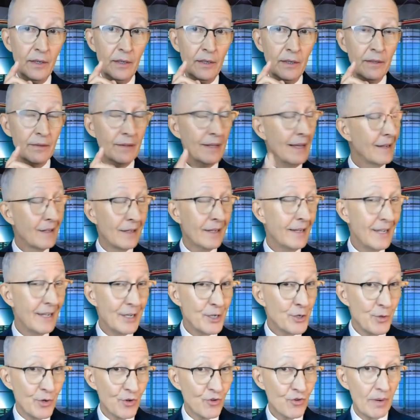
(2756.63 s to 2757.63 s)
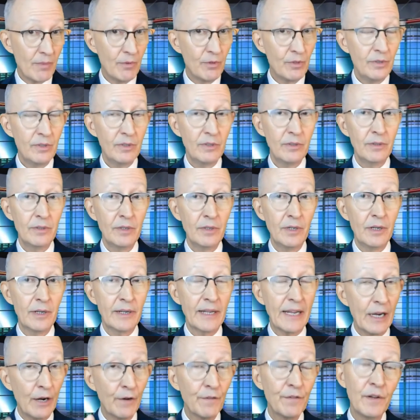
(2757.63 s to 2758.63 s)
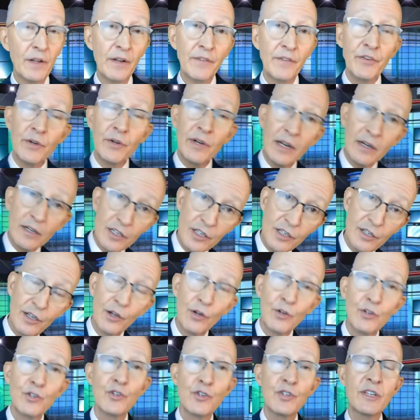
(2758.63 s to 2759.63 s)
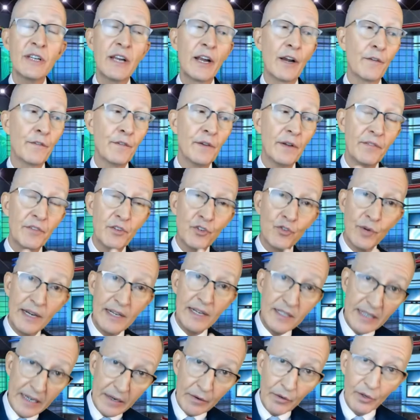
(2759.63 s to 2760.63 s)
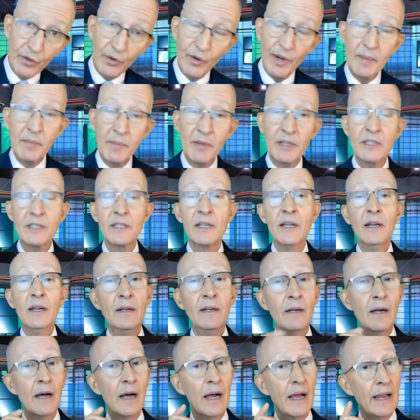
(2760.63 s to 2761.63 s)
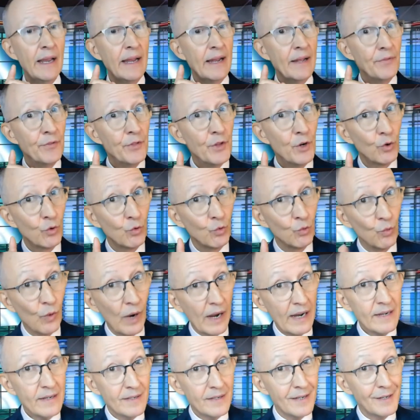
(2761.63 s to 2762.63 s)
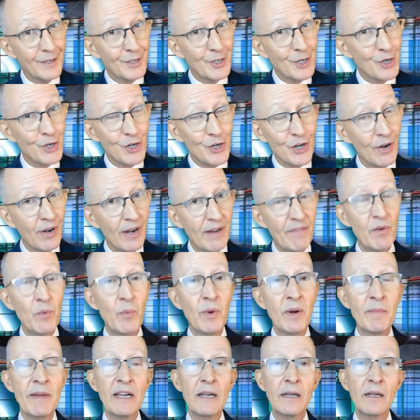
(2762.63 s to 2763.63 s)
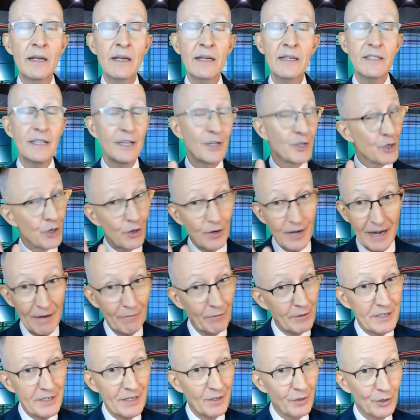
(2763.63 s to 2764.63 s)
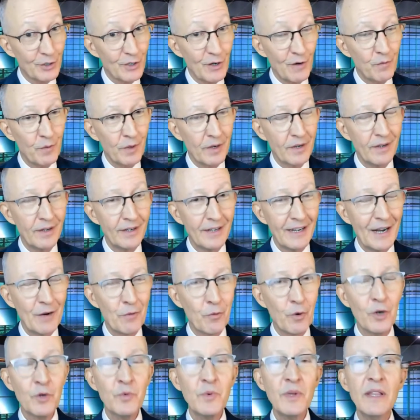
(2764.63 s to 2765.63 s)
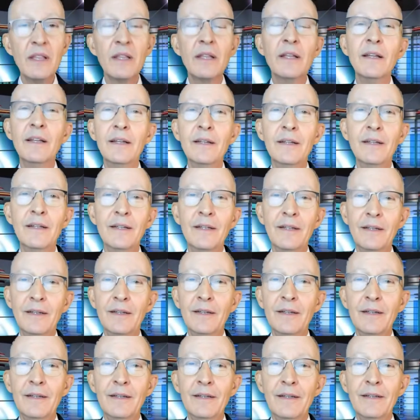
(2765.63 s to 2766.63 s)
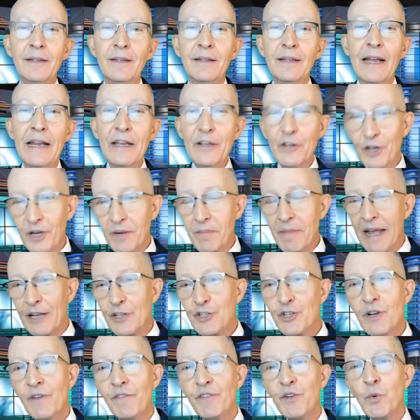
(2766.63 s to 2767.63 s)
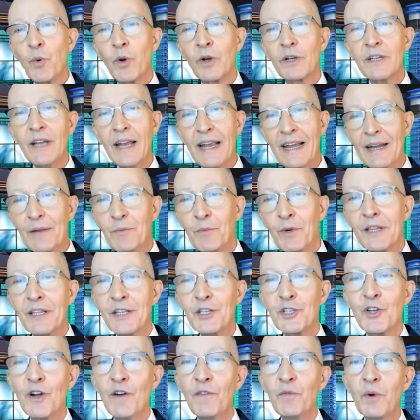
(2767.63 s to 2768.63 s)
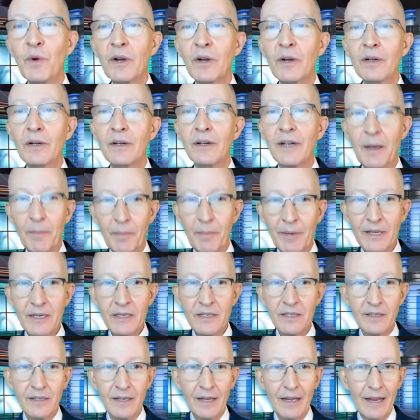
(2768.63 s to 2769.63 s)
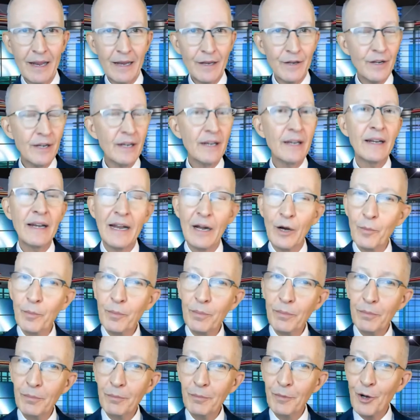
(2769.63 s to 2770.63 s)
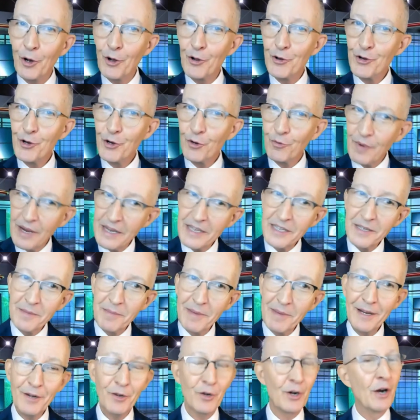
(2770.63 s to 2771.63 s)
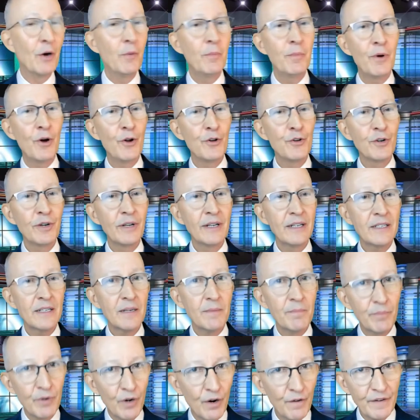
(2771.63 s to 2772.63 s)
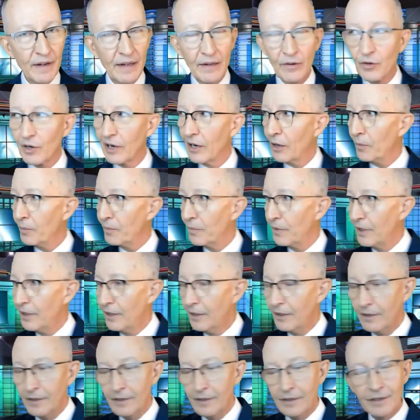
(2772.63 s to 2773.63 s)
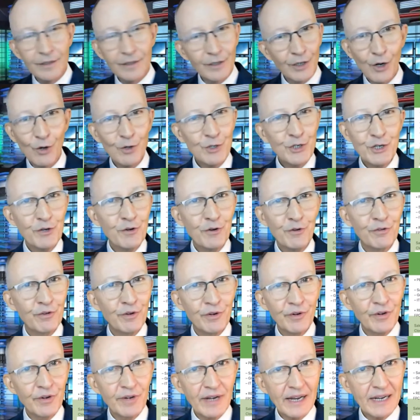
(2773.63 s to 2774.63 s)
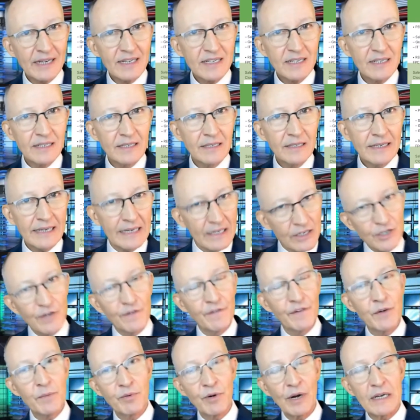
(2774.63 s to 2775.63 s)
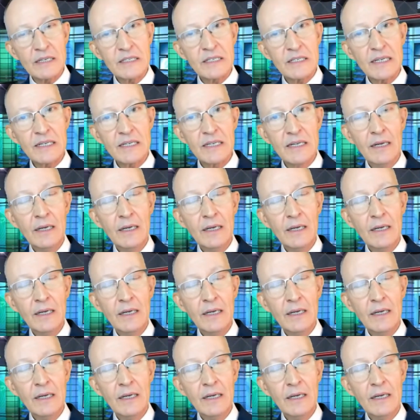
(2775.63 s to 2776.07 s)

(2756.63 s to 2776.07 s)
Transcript: that could get you in trouble uh, careful of your non-disclosures, careful of your trade secret agreements. I had the right to share every one of my clients. I shared every single software client I worked with. And you can imagine if you worked at any one of these software companies and you needed help on your resume or help on your LinkedIn profile or help coaching you through your next interview process,